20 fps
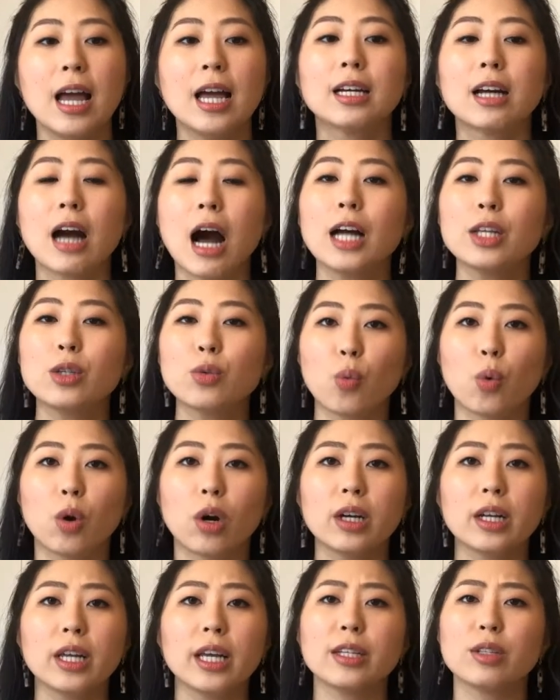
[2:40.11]
God's
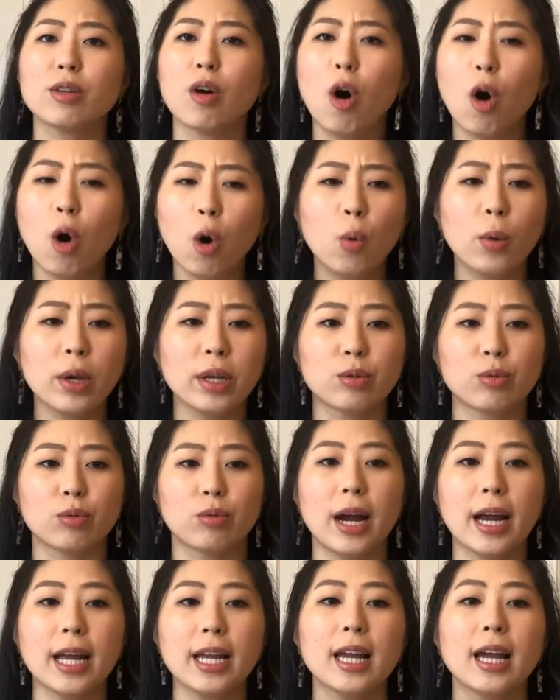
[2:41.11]
word is always
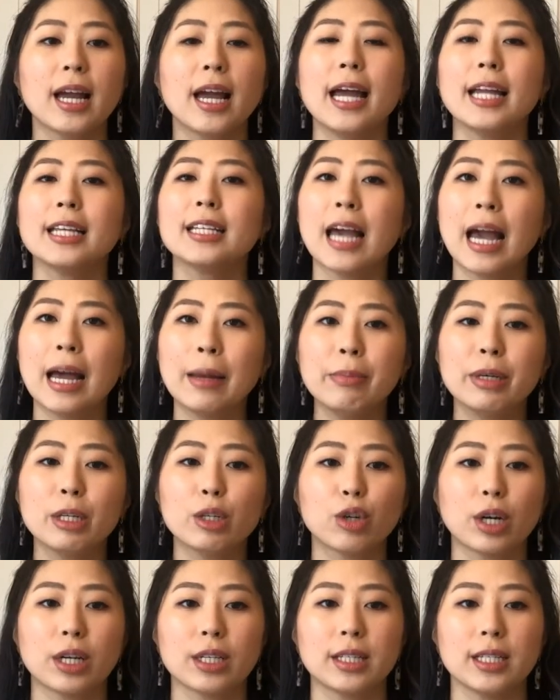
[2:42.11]
right and can be
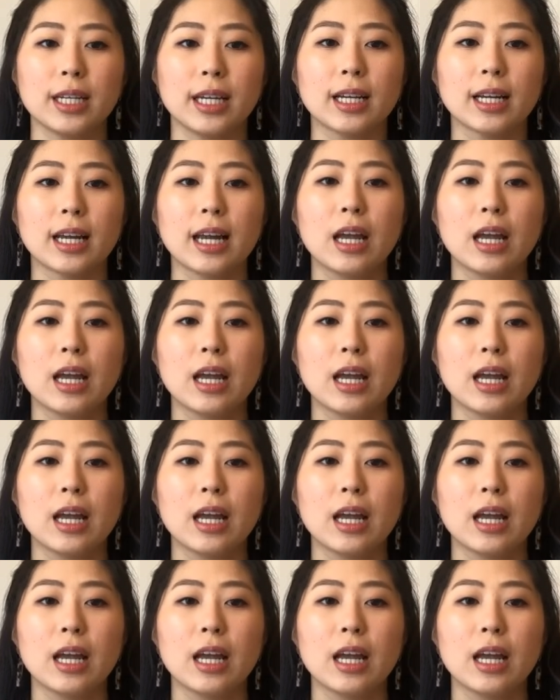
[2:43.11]
trusted.